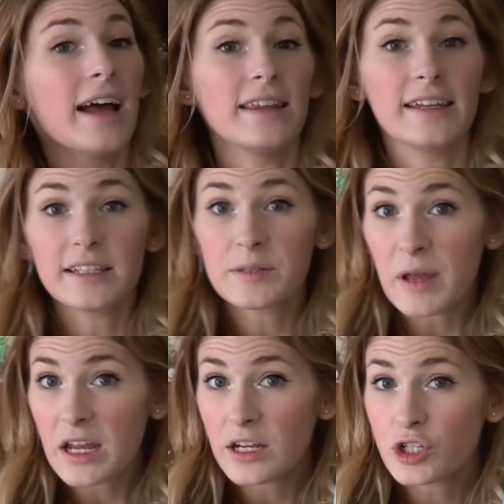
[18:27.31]
I like this
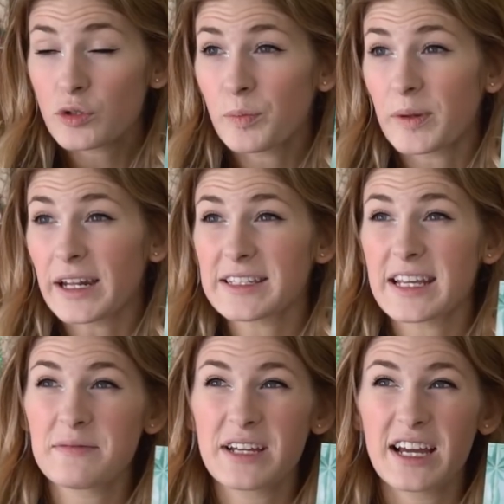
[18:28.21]
page, but at the
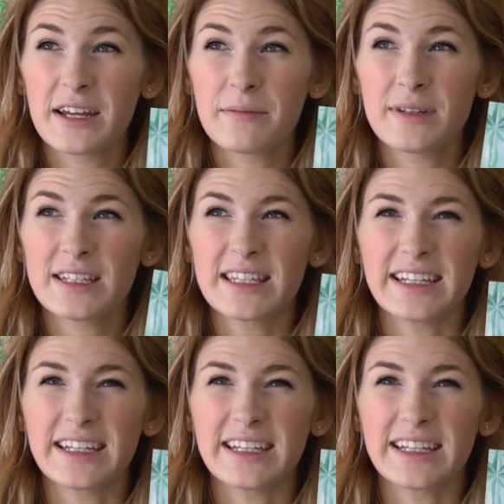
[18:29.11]
same time, it's